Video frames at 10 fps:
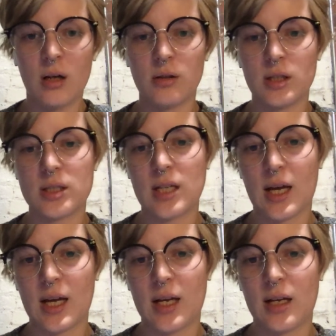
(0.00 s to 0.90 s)

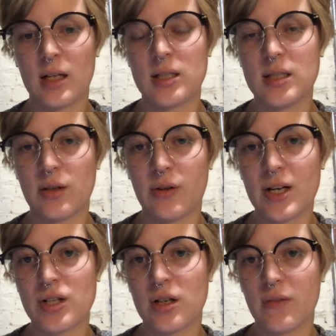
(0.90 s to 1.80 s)
alongside a
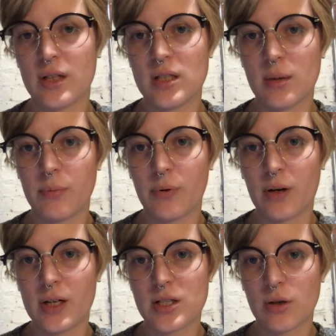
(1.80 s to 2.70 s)
consideration of
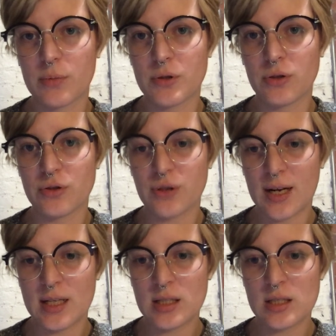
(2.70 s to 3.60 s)
contemporary sculptural
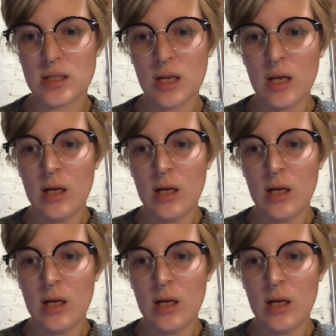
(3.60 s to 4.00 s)
trends,